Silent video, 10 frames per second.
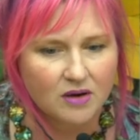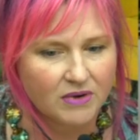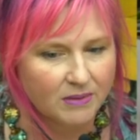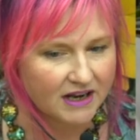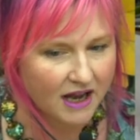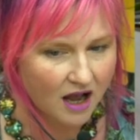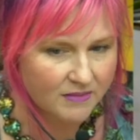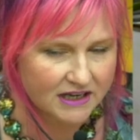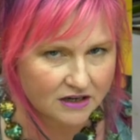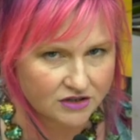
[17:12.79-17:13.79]
But I'm going to
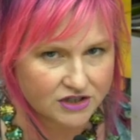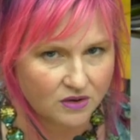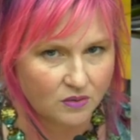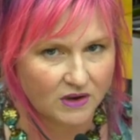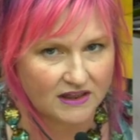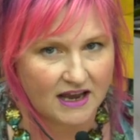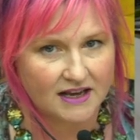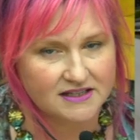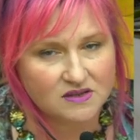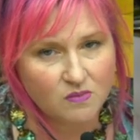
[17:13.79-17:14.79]
come in here soon with
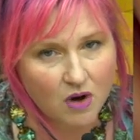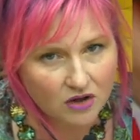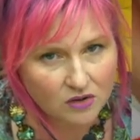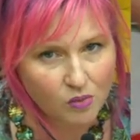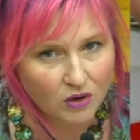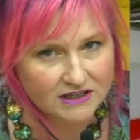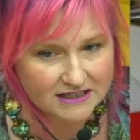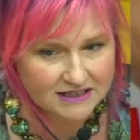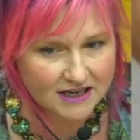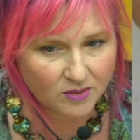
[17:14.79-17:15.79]
a smaller, more
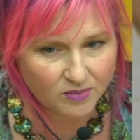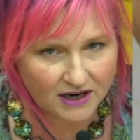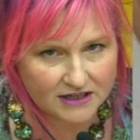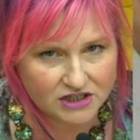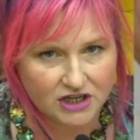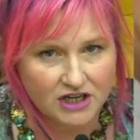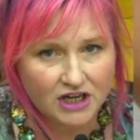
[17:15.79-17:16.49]
detailed brush